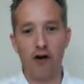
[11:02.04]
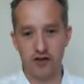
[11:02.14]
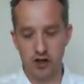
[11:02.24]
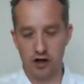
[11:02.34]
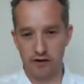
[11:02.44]

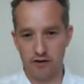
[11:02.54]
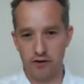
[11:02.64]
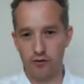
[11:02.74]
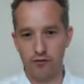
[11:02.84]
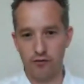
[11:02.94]
be off
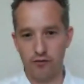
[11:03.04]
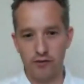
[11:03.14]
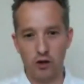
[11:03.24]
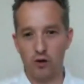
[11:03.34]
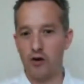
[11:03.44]
shots.
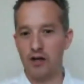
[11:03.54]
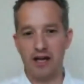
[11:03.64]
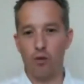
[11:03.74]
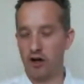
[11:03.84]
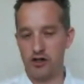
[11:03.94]
You'll only
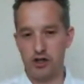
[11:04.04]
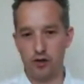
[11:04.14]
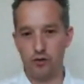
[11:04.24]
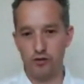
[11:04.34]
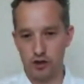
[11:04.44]
hit 1 or
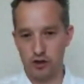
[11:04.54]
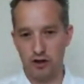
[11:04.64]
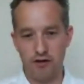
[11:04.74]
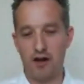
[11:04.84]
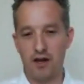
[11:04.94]
2
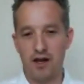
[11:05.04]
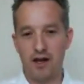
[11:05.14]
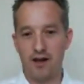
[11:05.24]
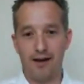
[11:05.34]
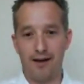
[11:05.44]
shots
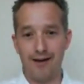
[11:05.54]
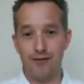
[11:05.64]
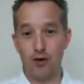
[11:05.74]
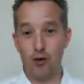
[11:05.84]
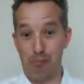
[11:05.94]

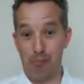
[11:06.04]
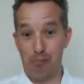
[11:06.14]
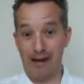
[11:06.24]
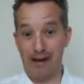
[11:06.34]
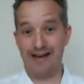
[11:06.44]
if you're
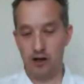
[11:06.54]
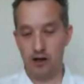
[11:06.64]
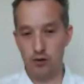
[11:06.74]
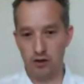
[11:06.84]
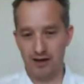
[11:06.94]
Ben
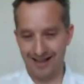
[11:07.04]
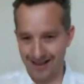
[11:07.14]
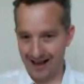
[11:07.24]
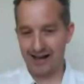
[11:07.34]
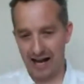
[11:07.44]
Hogan
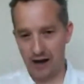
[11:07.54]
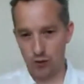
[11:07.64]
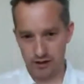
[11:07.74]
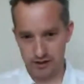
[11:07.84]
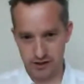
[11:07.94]
exactly
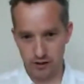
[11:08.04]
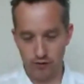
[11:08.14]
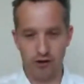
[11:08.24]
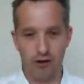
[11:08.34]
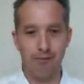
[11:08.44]
how you
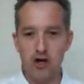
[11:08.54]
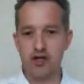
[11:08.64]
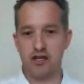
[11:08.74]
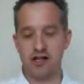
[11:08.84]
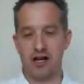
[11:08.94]
wanted to.
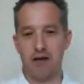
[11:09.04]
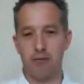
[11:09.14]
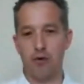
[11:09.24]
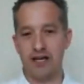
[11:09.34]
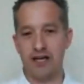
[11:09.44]
So most of the
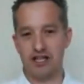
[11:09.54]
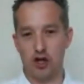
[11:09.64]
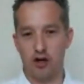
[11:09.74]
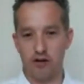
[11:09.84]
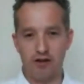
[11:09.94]
time you're
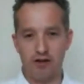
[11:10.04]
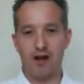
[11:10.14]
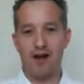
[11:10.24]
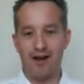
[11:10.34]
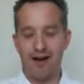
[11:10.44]
hitting
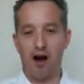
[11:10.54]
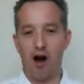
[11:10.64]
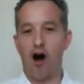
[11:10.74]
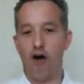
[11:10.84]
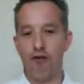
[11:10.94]
shots
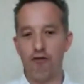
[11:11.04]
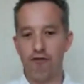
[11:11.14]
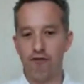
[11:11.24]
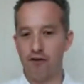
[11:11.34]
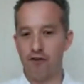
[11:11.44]

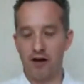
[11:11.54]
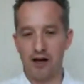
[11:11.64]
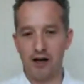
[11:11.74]
off